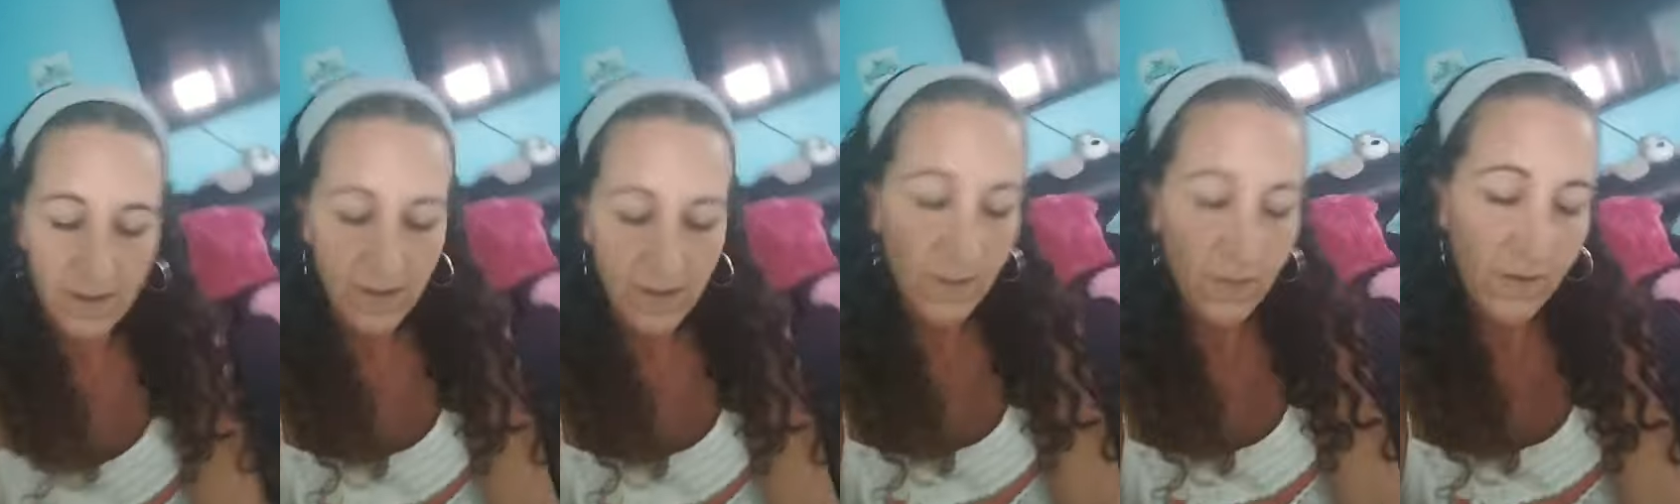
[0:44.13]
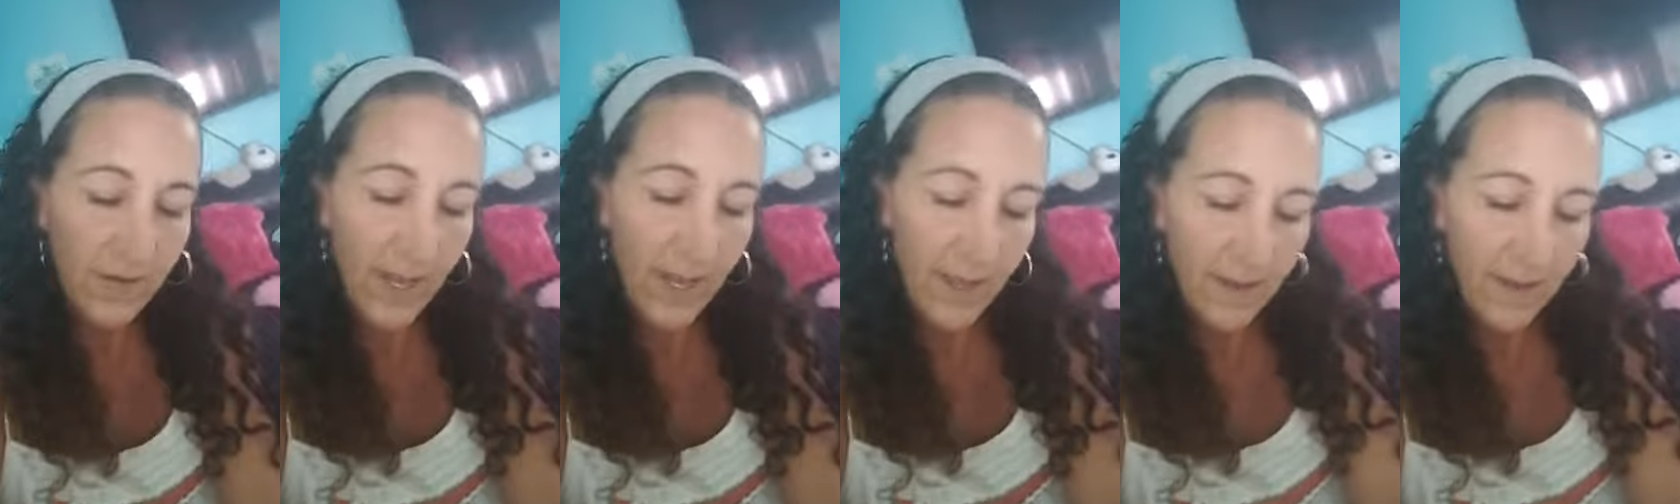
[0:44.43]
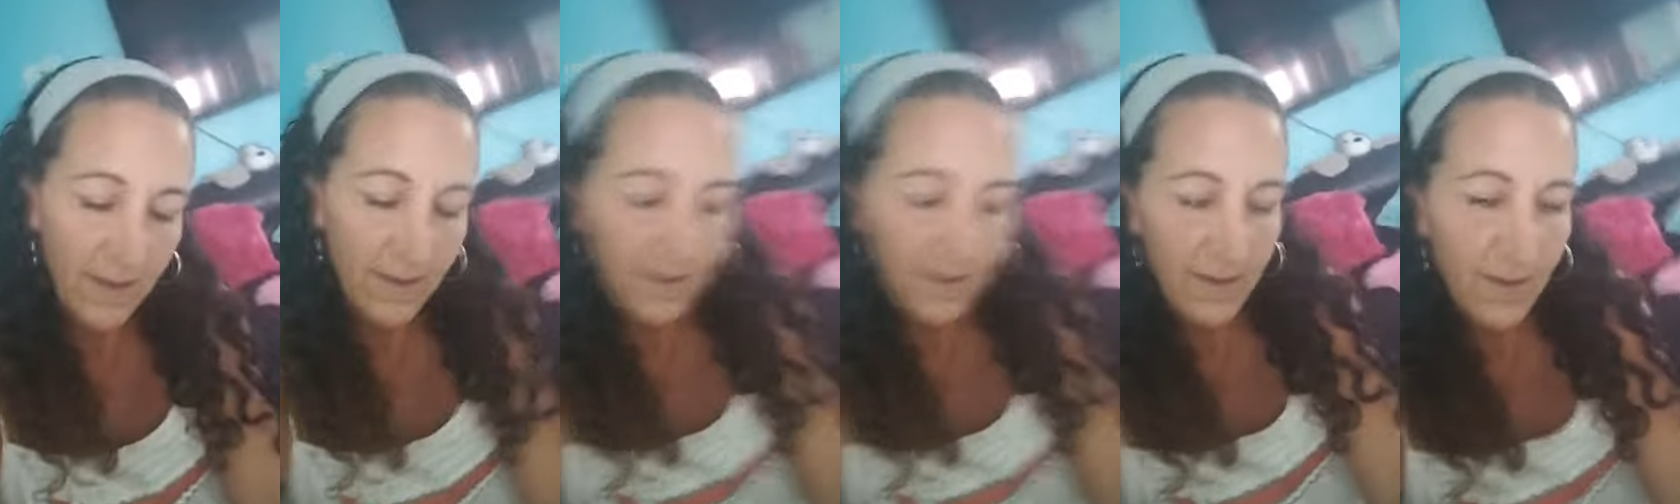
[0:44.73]
You stay.
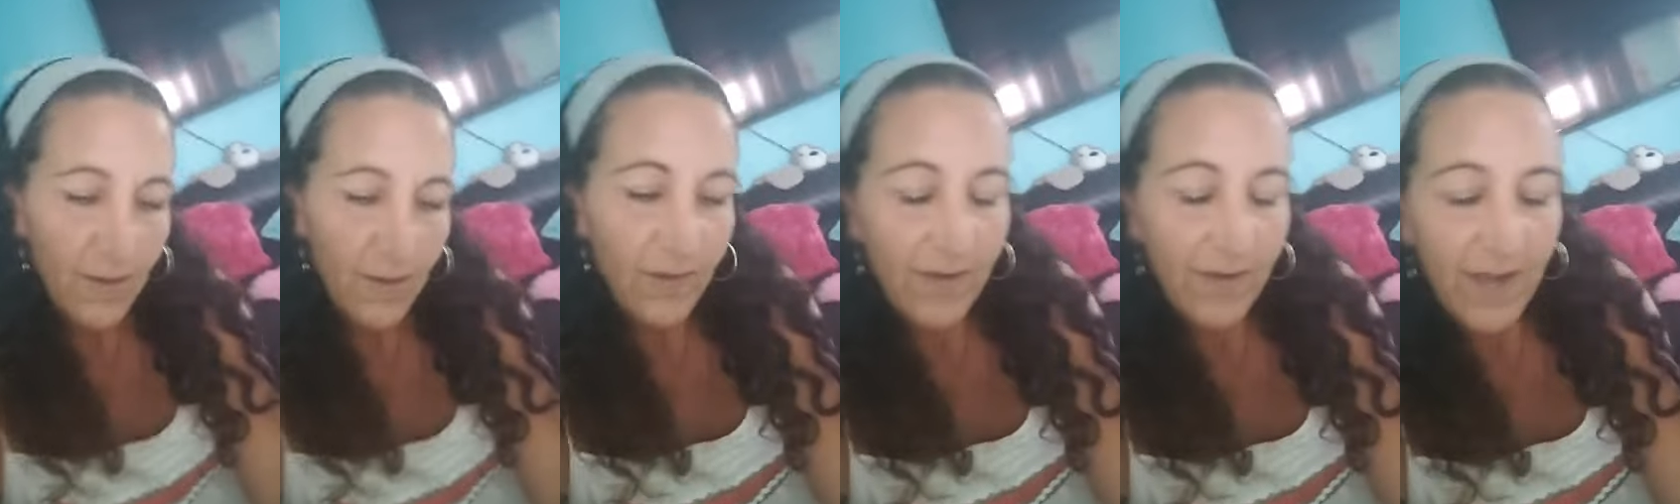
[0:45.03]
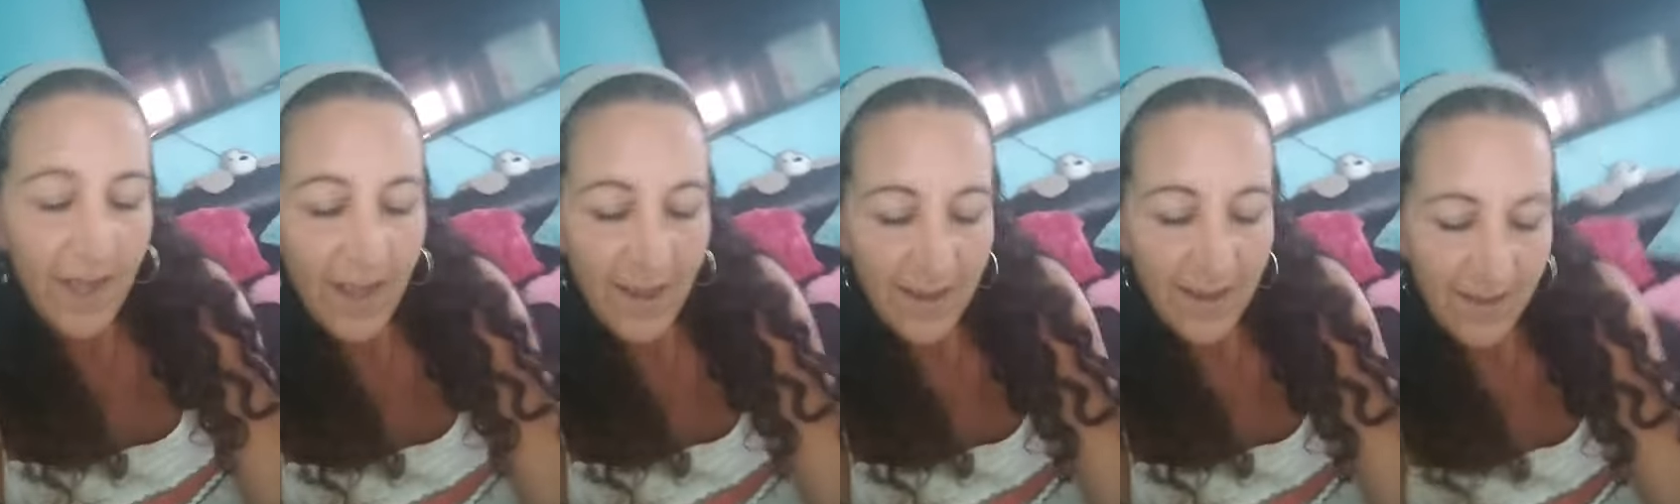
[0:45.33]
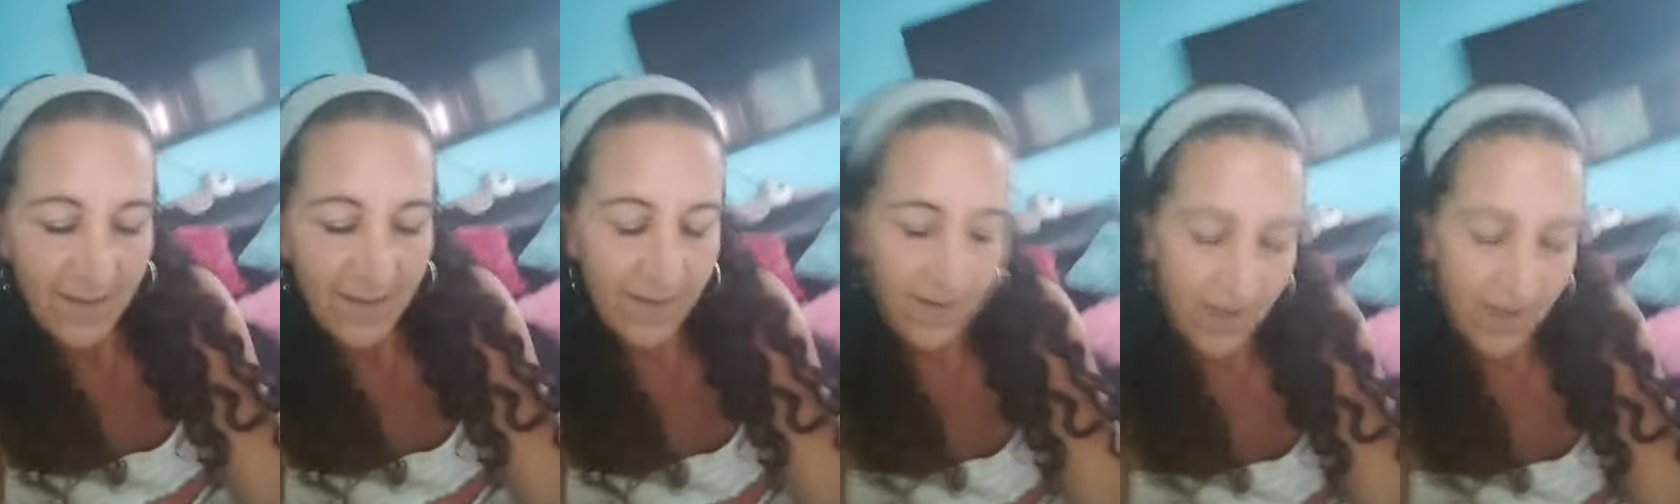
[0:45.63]
You stay.
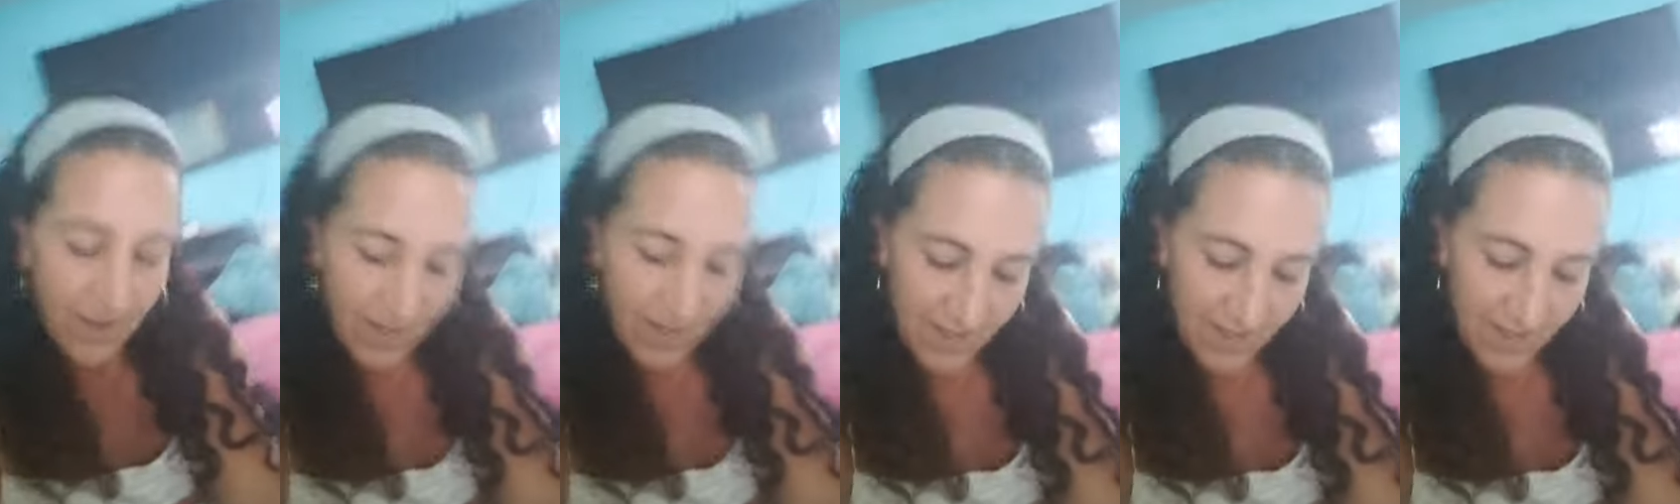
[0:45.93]
Sit.